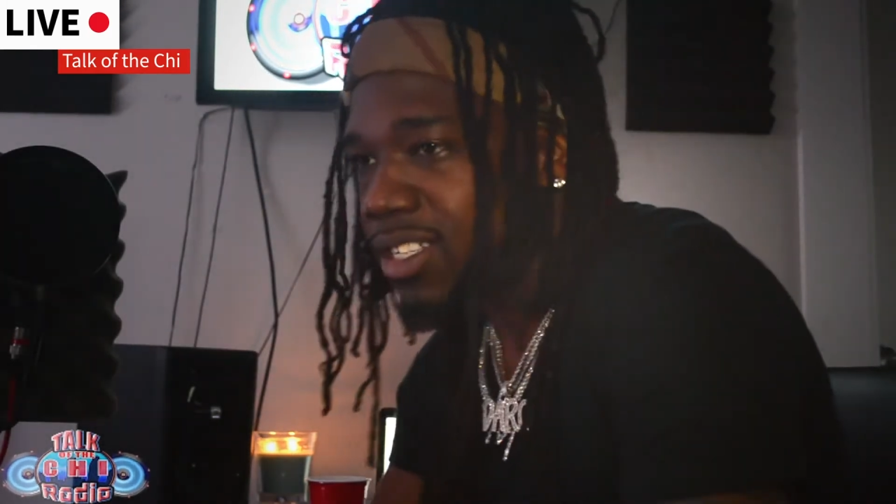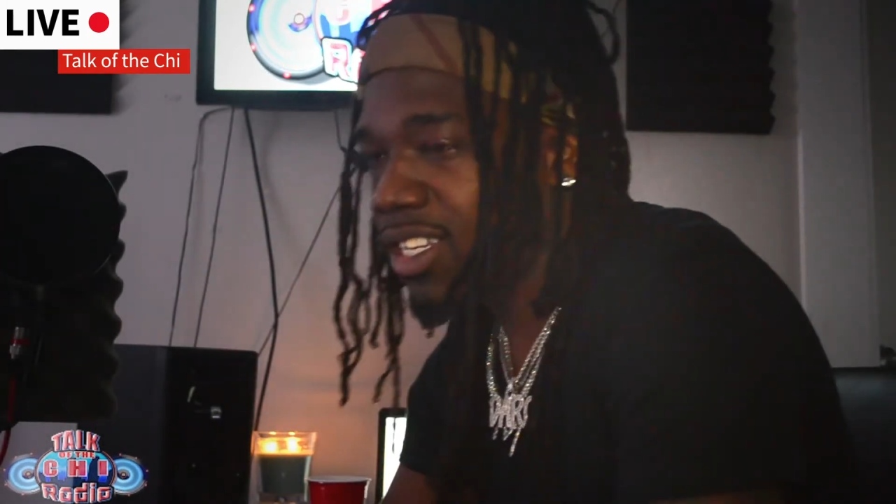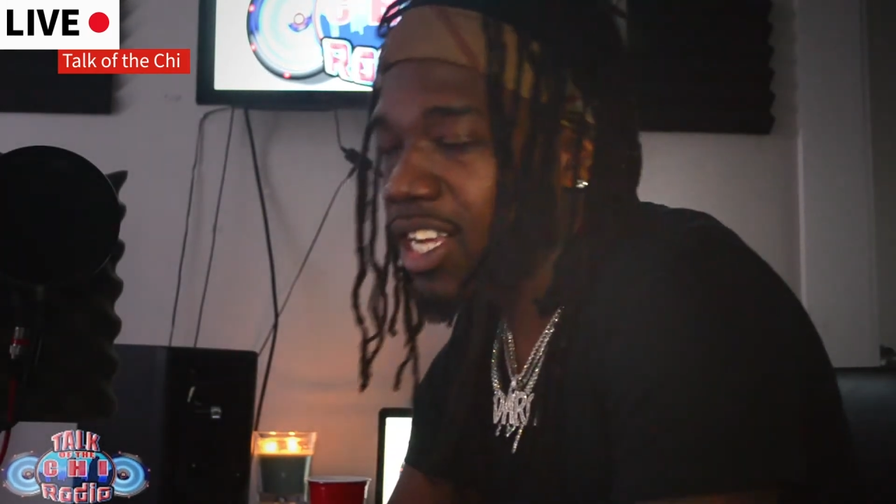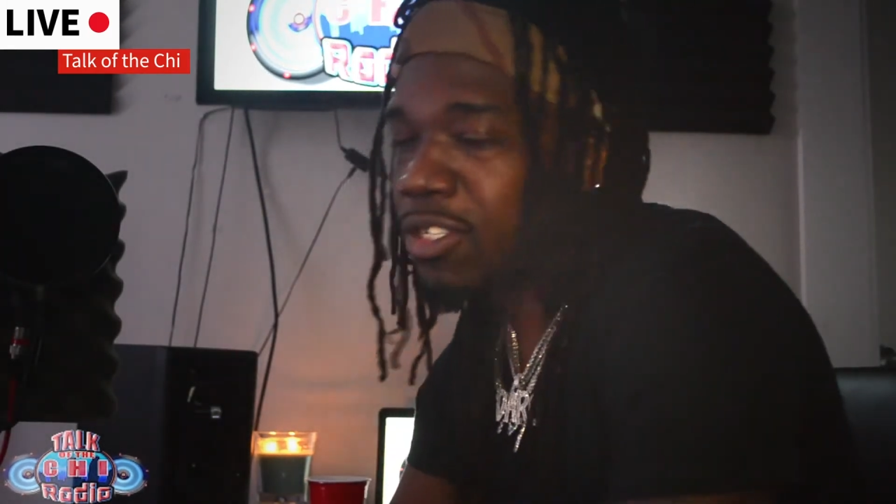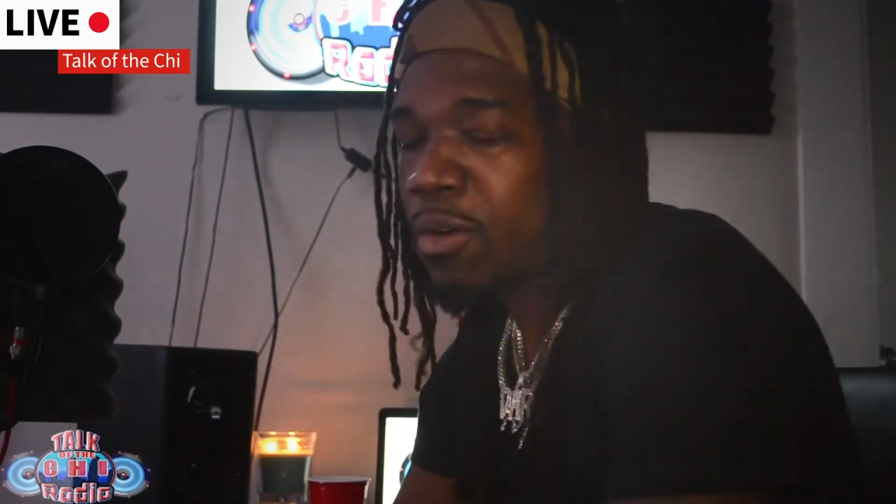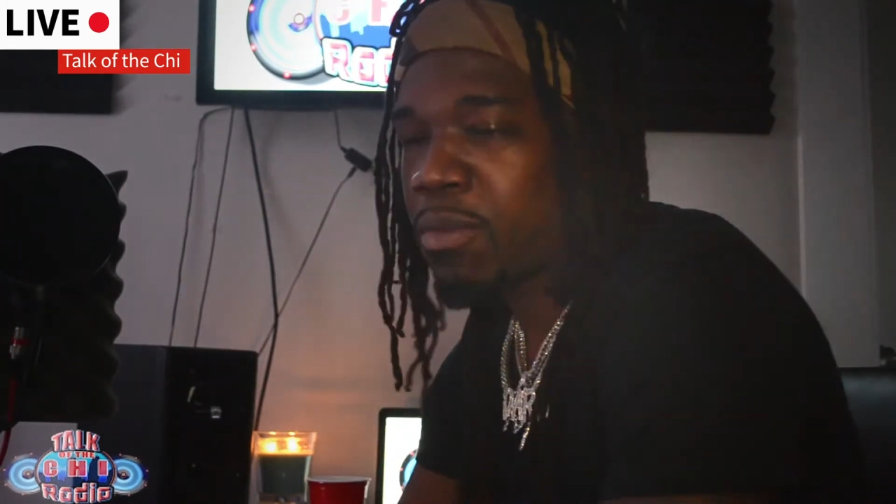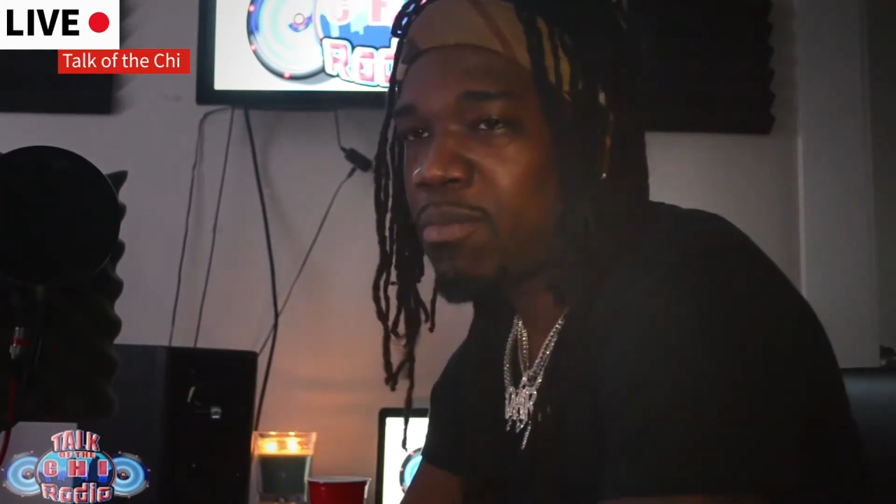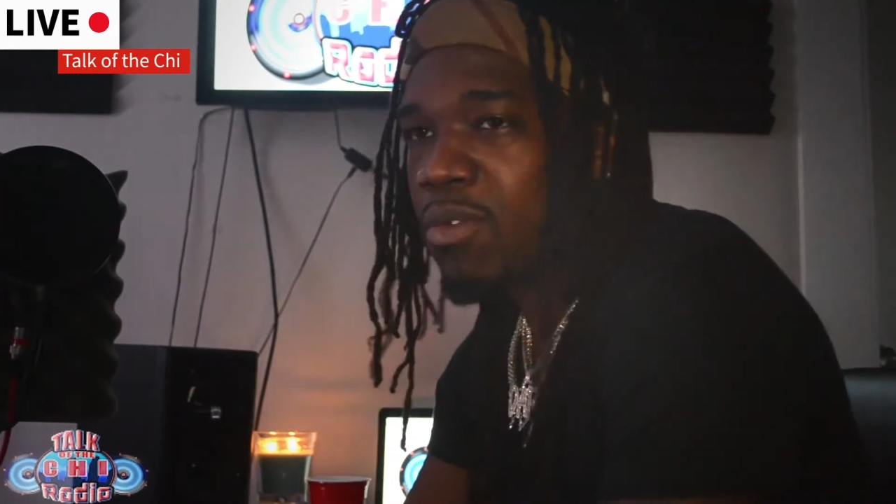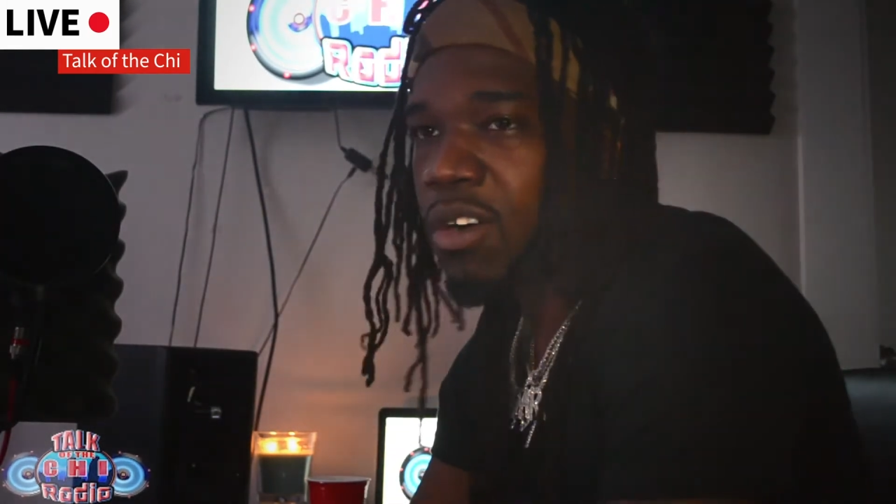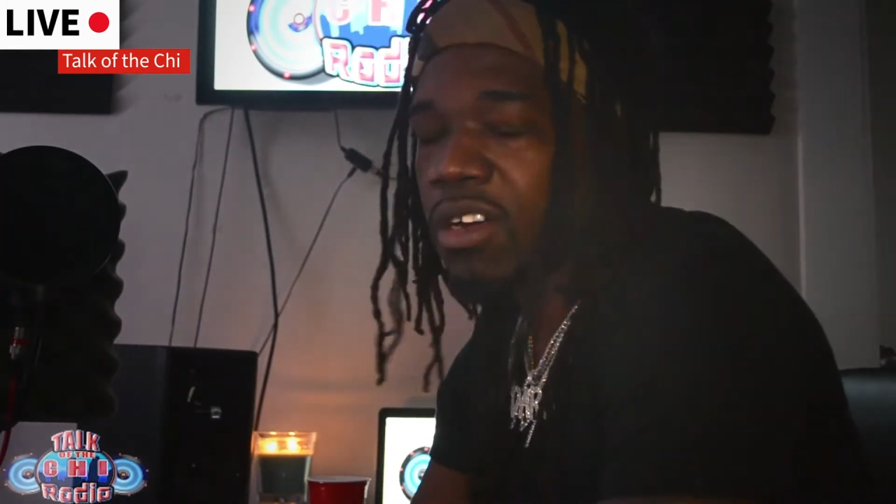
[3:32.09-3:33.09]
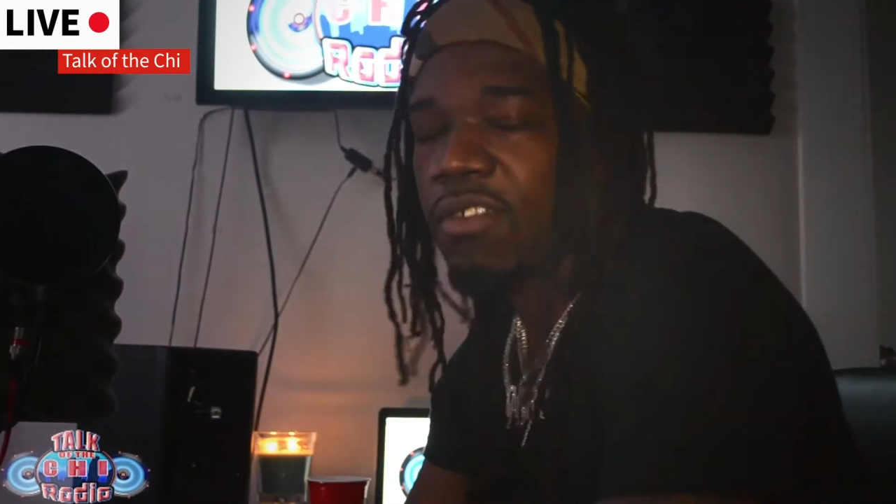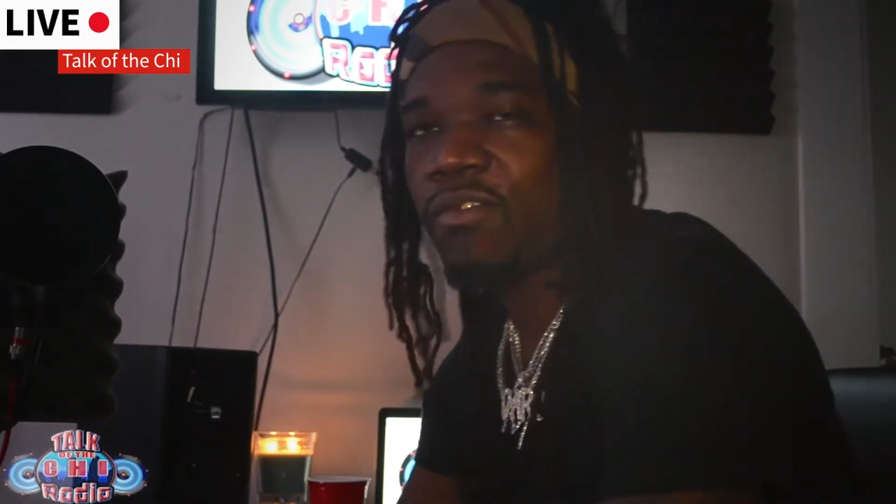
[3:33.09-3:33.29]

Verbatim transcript: and that's gonna be more on the